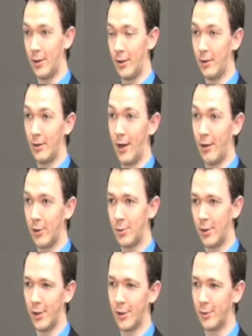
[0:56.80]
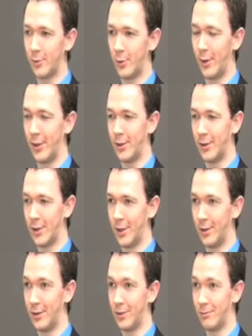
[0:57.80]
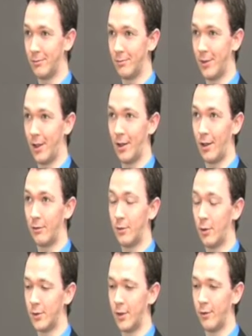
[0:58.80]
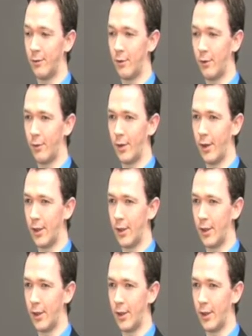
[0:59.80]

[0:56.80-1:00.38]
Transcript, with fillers: in Irish politics from Queens, and then I got myself involved with the